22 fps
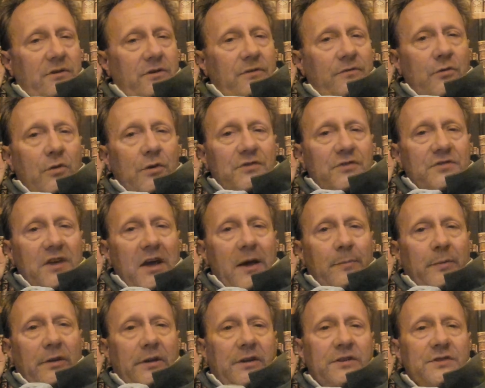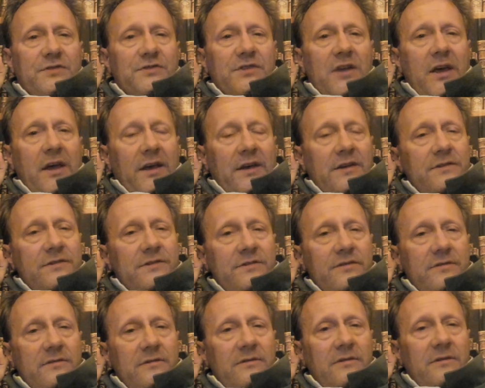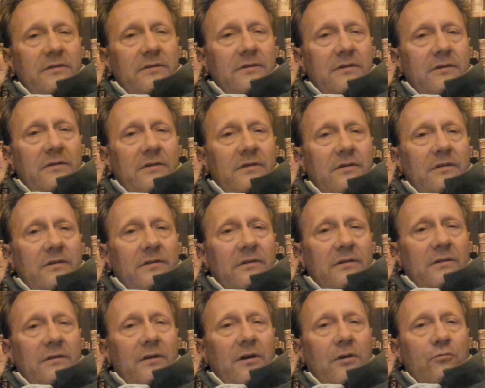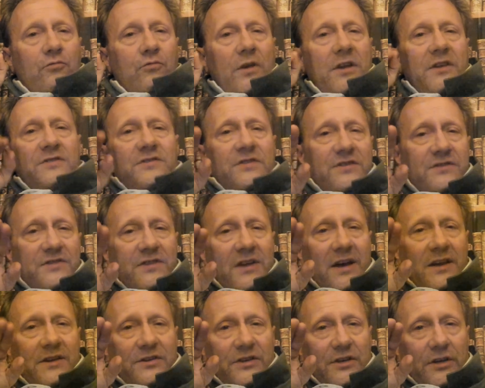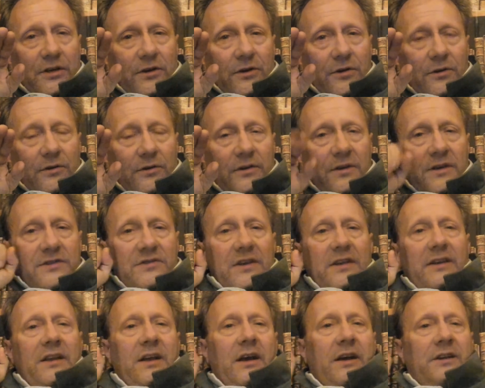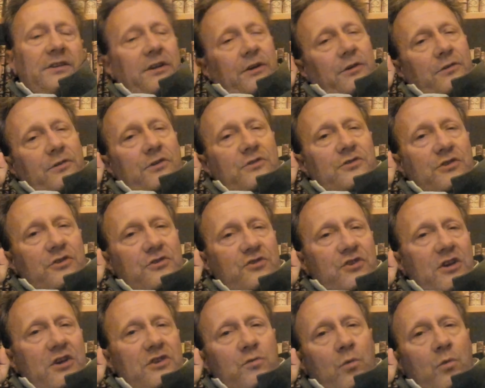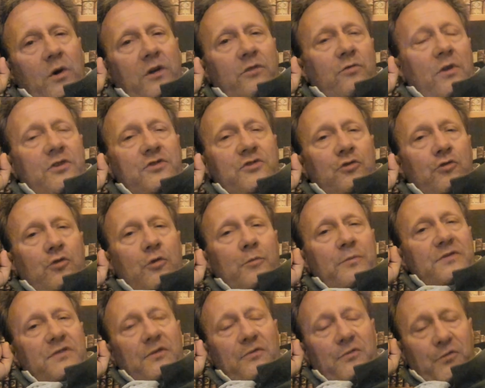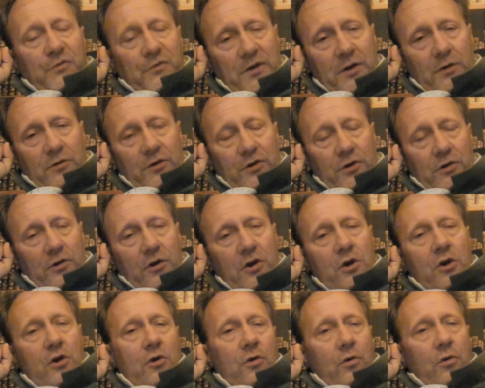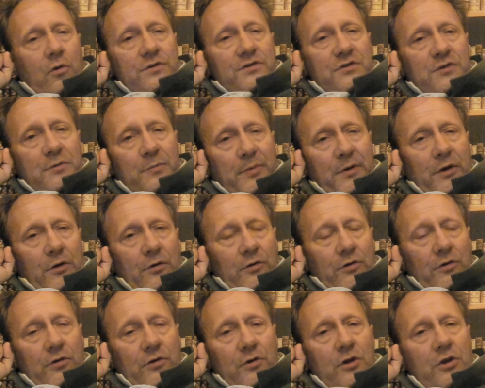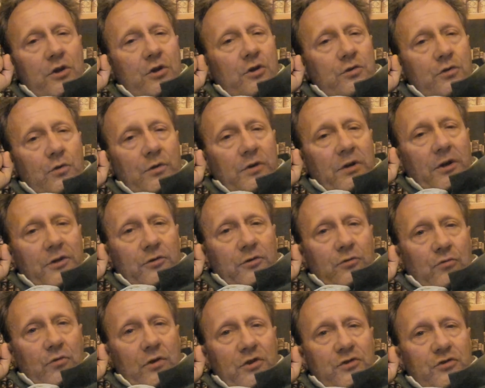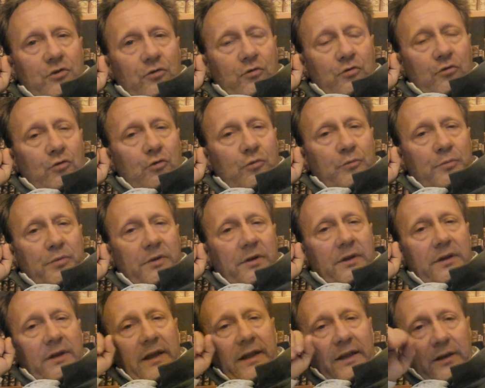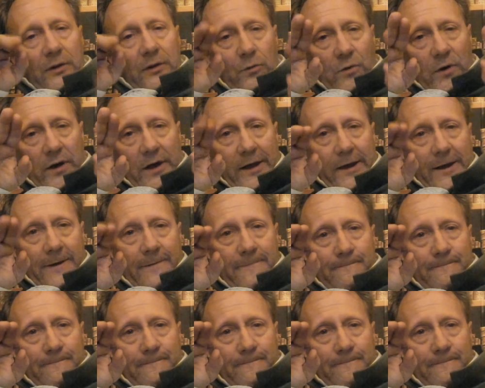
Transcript: For example, he says, a racist idea is any idea that suggests one racial group is inferior or superior to another racial group in any way.